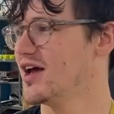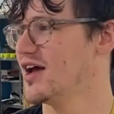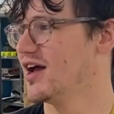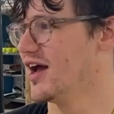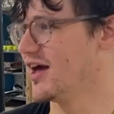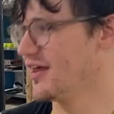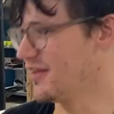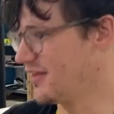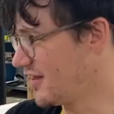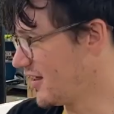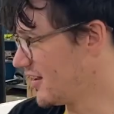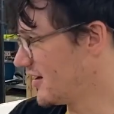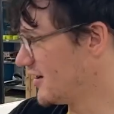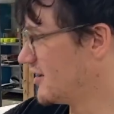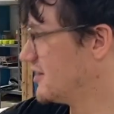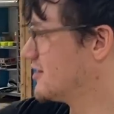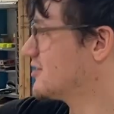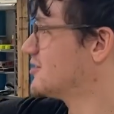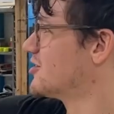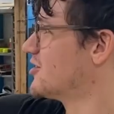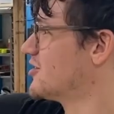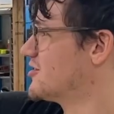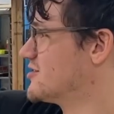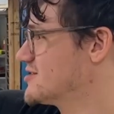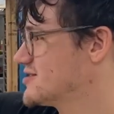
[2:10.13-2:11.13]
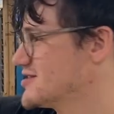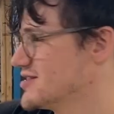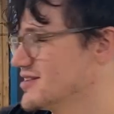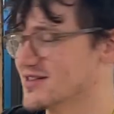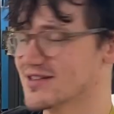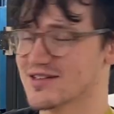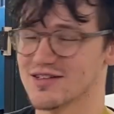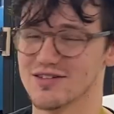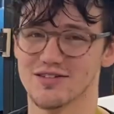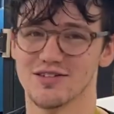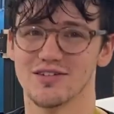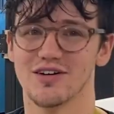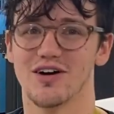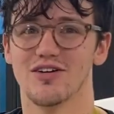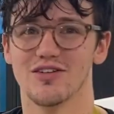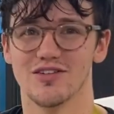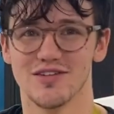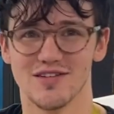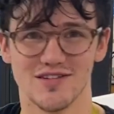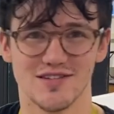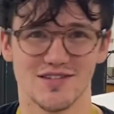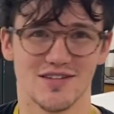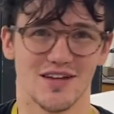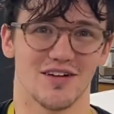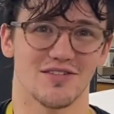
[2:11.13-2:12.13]
and then it turns into all
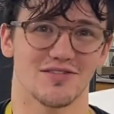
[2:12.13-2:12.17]
this stuff.